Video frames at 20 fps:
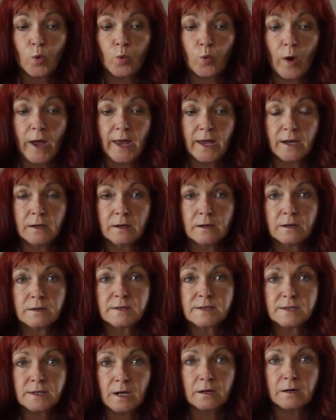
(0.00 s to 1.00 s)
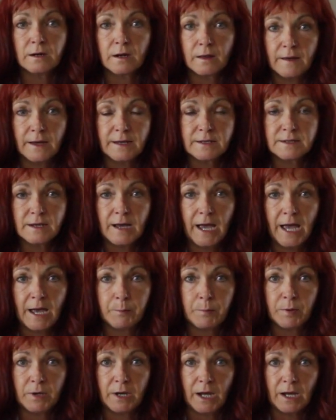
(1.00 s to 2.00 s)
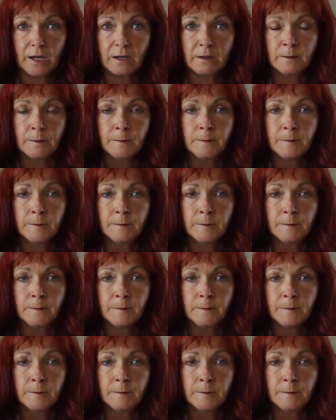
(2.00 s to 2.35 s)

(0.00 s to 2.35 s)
when certain things are happening.